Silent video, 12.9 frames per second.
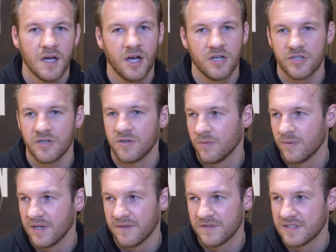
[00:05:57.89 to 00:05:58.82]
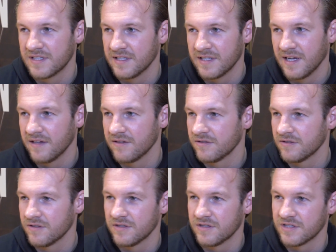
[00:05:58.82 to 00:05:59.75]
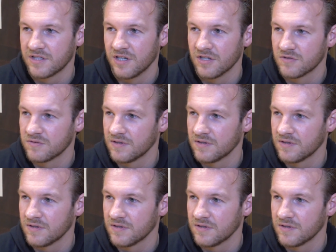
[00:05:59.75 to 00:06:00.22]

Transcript: I don't know. We'd have to sit down and, and discuss